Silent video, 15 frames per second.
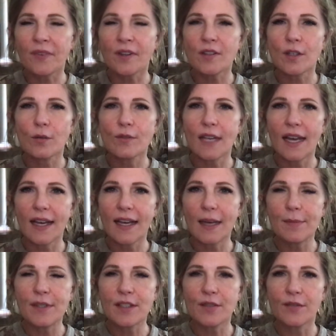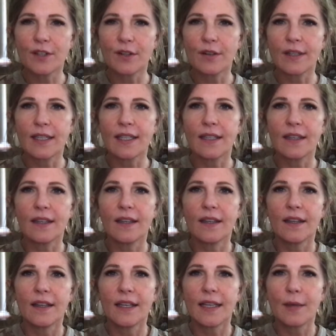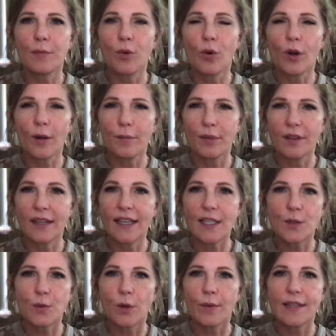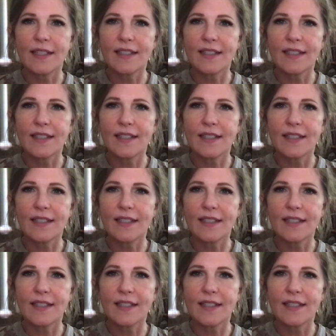So, time is a very important place where we